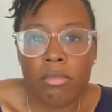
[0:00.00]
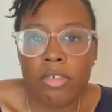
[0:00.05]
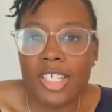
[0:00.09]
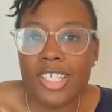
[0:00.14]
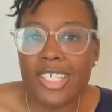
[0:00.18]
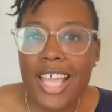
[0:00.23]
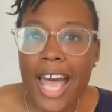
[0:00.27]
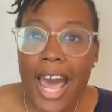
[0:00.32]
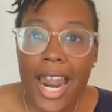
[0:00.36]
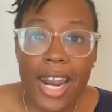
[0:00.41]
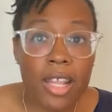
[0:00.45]

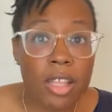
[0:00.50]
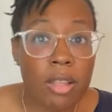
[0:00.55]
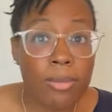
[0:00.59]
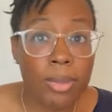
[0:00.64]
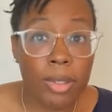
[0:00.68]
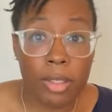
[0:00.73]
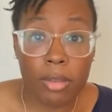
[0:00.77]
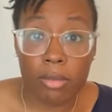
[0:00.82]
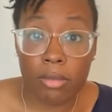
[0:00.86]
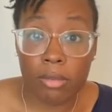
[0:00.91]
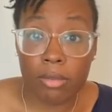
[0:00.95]
Just out of the
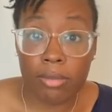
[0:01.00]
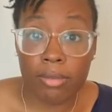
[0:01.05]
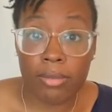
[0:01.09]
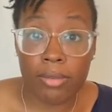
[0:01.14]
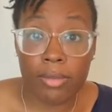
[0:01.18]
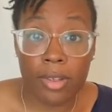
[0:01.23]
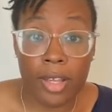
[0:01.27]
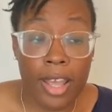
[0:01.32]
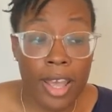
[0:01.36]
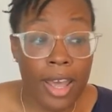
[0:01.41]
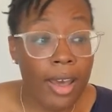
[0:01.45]
blue.
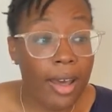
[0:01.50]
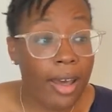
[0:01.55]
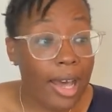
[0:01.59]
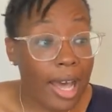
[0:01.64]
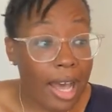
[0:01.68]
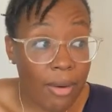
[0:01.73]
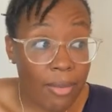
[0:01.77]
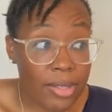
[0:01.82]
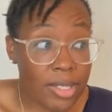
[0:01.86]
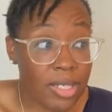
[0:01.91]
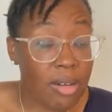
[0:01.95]

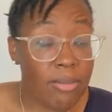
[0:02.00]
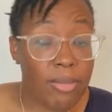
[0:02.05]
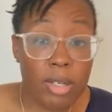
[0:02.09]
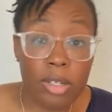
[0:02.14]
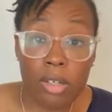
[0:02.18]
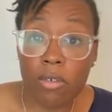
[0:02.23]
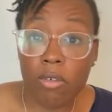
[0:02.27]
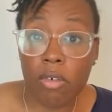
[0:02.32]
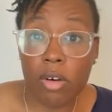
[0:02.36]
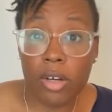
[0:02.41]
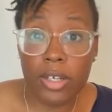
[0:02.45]
I was in the
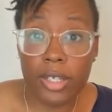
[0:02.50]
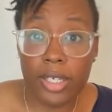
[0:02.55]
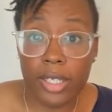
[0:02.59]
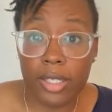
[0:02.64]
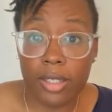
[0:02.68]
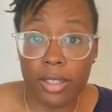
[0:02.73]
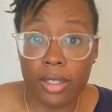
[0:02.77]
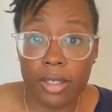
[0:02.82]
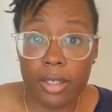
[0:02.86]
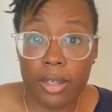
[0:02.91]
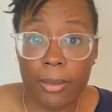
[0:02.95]
middle of
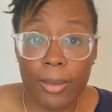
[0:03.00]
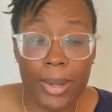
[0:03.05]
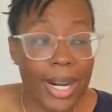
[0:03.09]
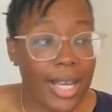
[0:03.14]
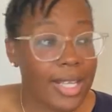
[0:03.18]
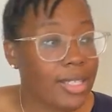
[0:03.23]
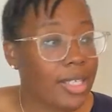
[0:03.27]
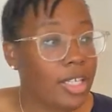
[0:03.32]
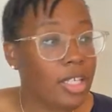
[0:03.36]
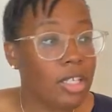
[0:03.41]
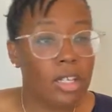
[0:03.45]
working, but
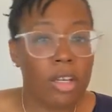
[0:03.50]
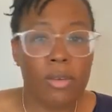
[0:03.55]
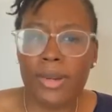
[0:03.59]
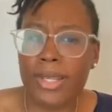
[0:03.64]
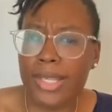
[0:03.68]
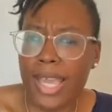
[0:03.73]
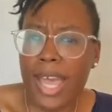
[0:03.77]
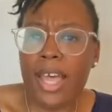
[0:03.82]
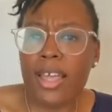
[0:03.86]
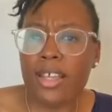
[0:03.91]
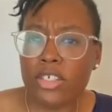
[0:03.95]
I said, you know
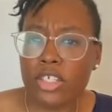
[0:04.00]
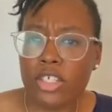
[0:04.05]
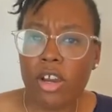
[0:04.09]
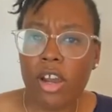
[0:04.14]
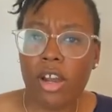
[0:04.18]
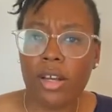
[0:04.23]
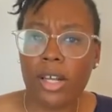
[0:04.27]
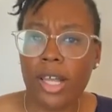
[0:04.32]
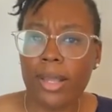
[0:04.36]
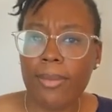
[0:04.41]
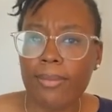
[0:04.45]
what? Yeah,
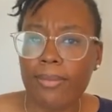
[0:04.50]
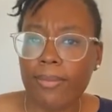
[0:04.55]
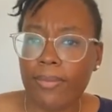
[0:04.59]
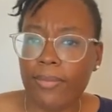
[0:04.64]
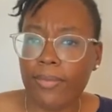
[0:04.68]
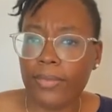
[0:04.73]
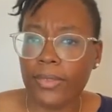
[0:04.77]
sure, I'll come.